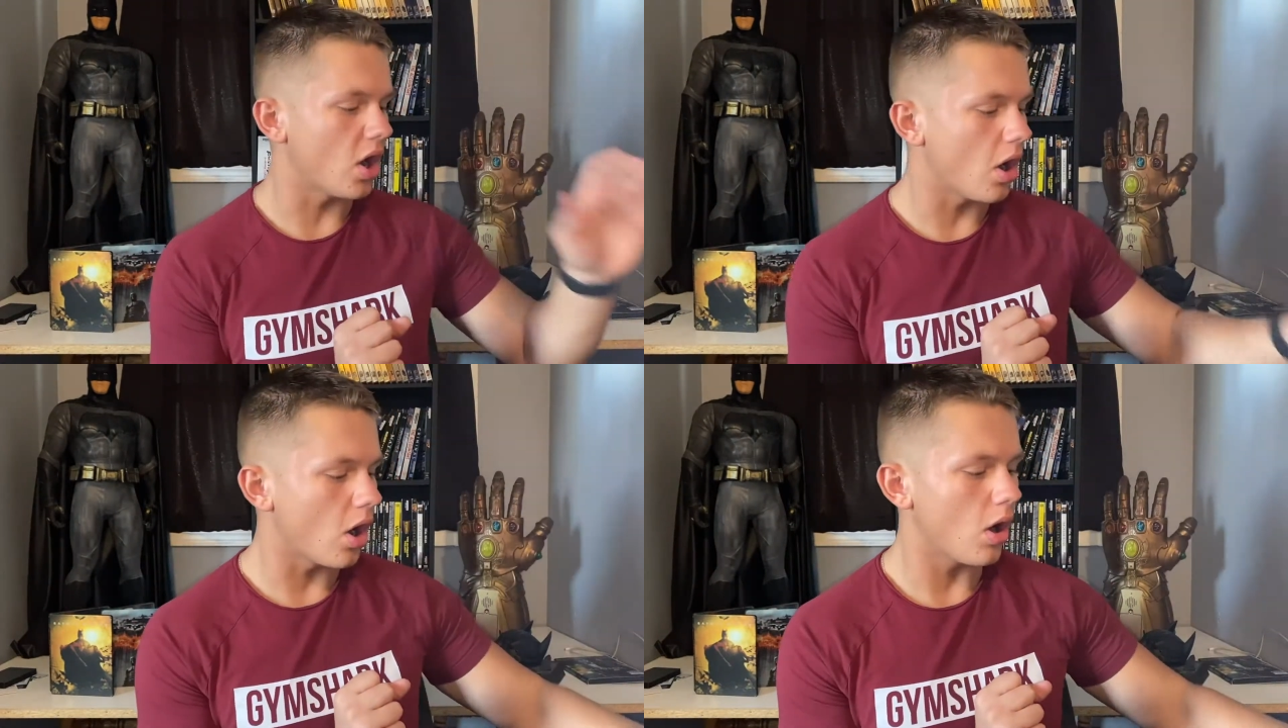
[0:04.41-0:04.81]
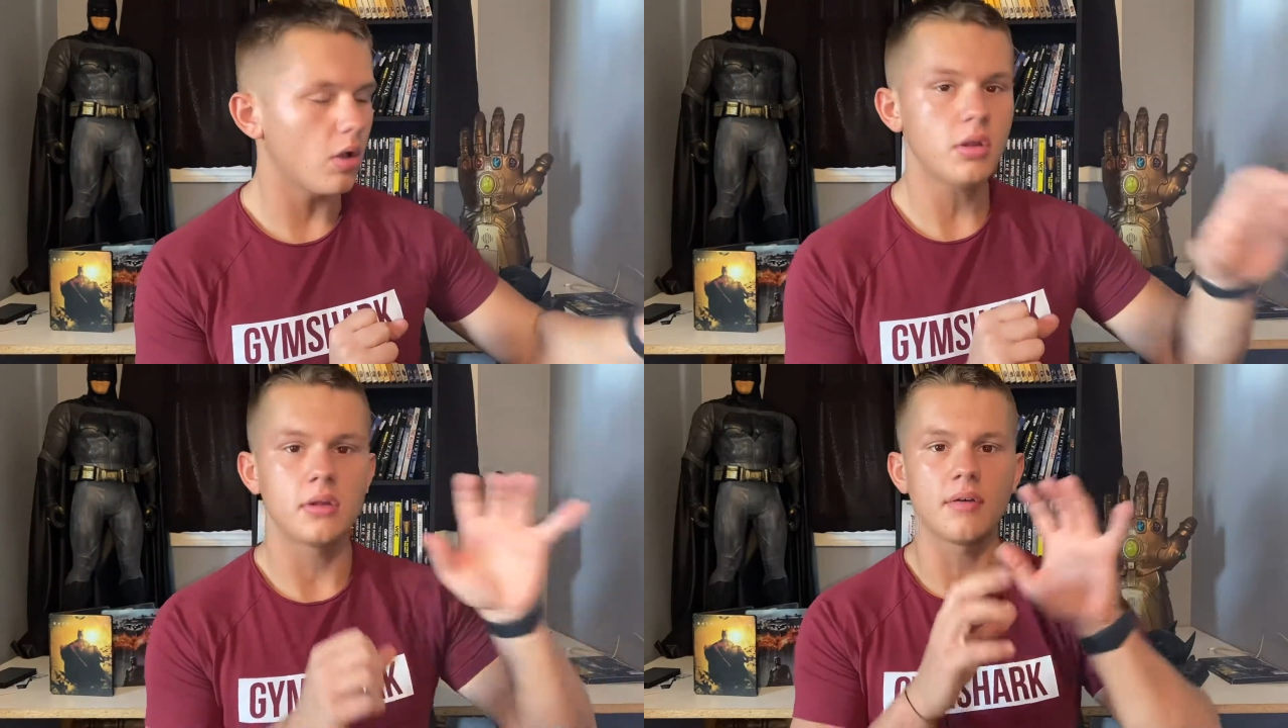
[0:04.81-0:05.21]

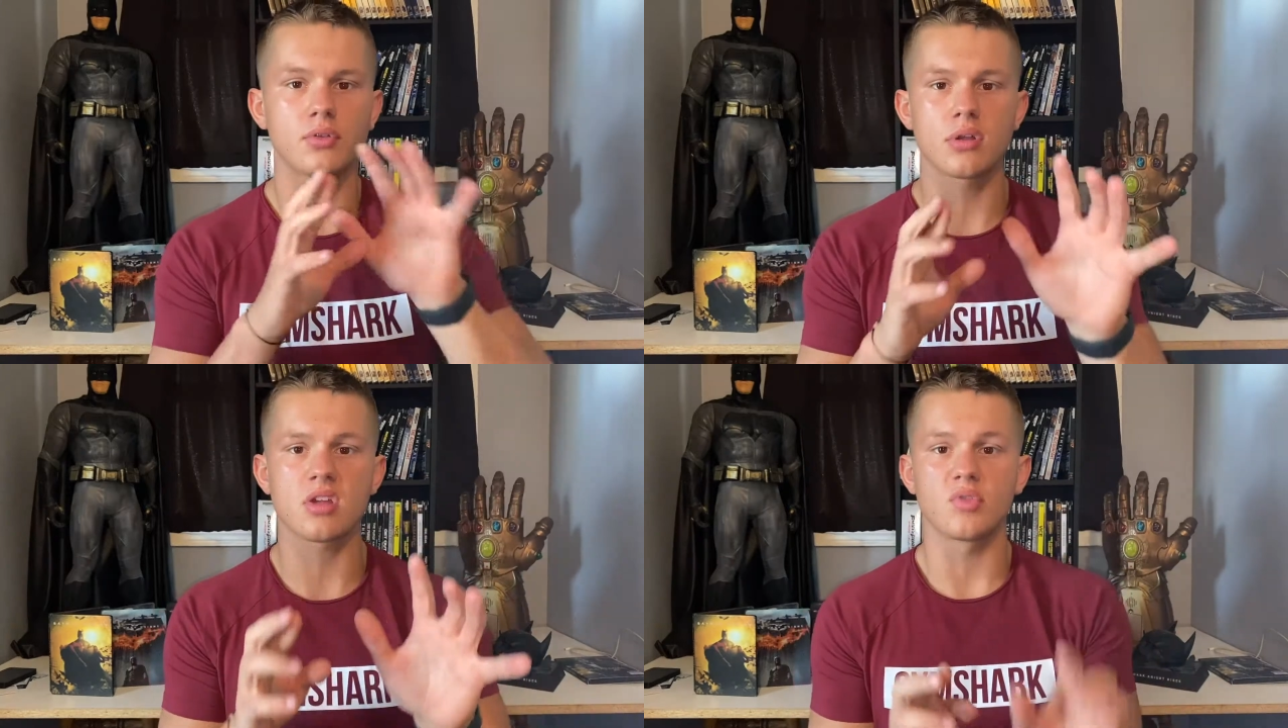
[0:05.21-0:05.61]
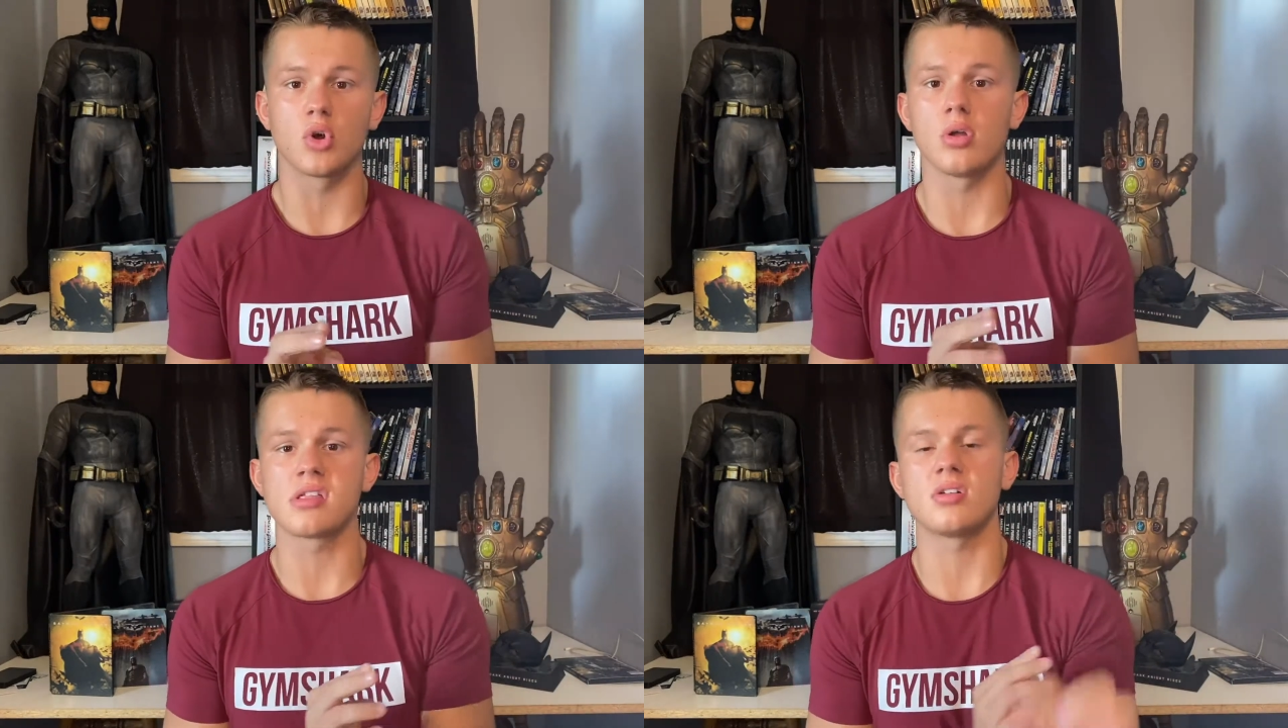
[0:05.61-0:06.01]
all of Christopher
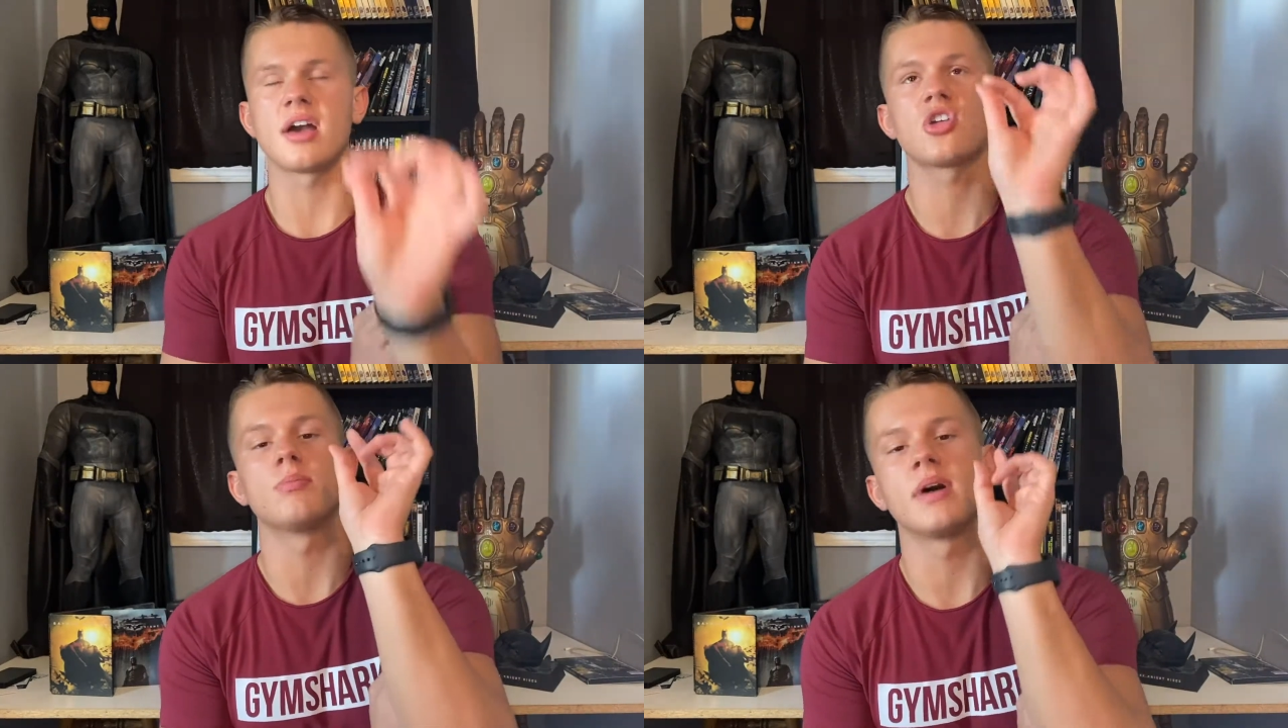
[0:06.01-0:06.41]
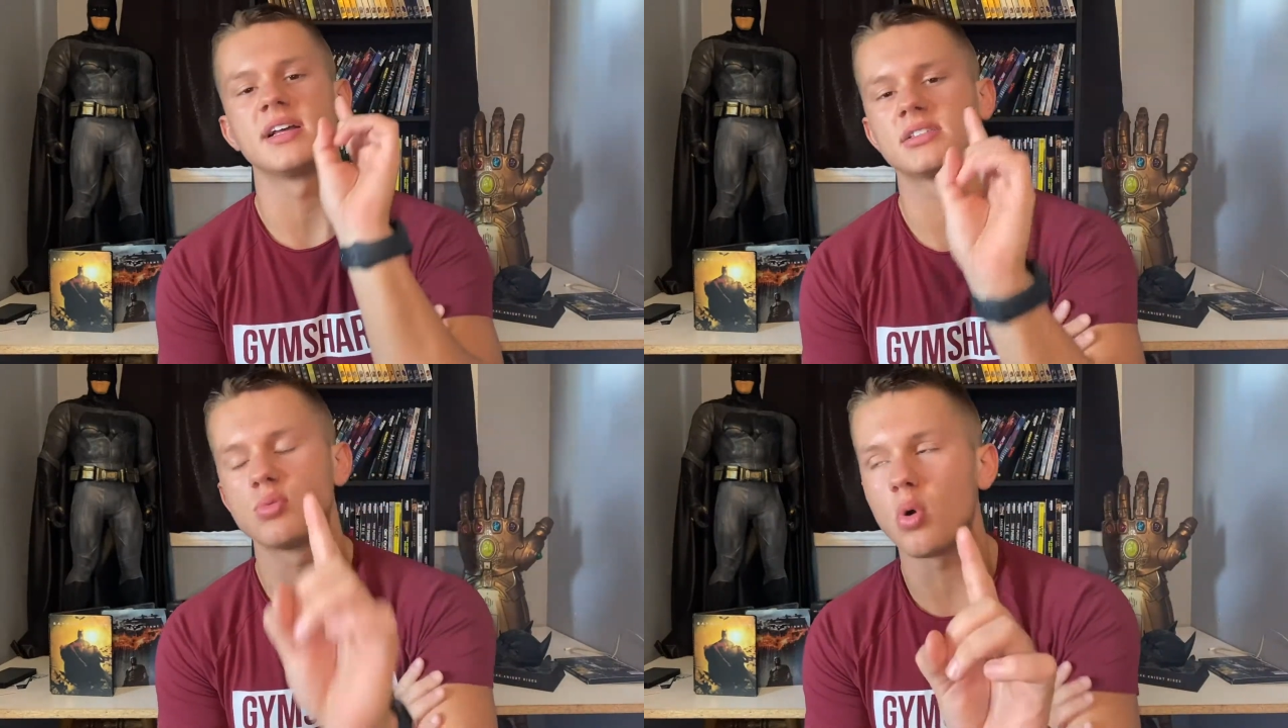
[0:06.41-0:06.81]
Nolan's collection
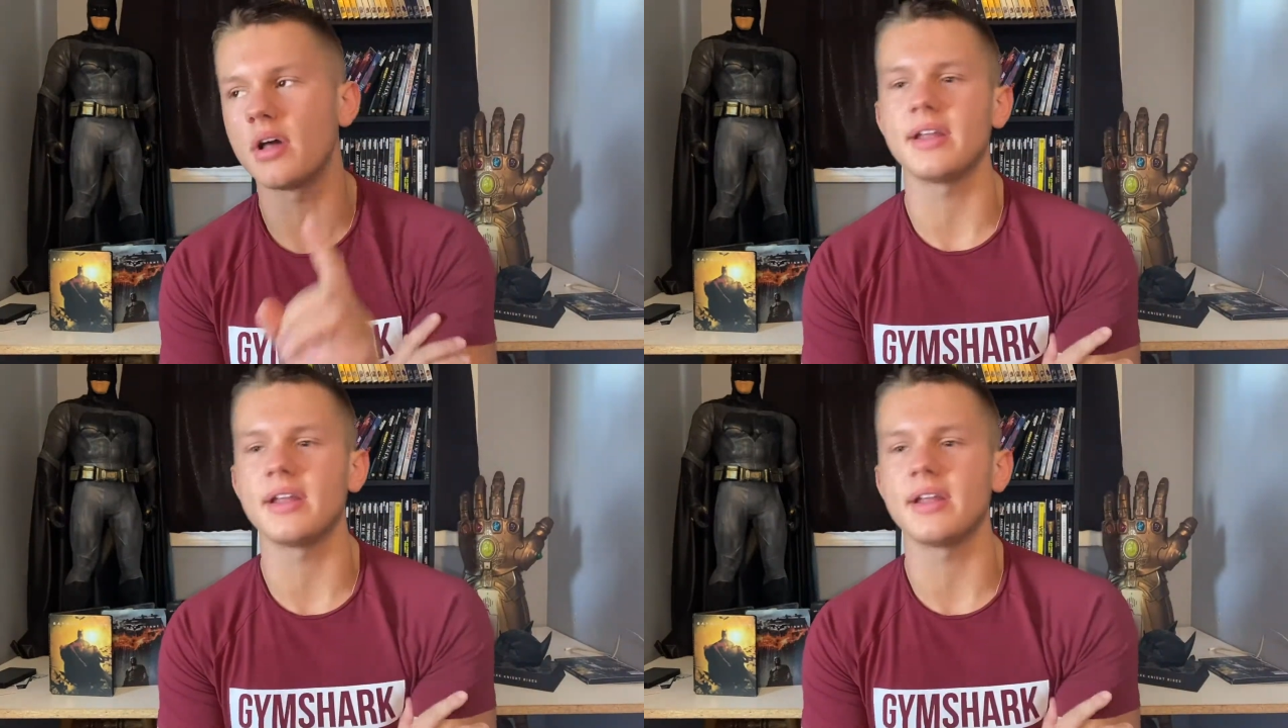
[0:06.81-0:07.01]
minus one,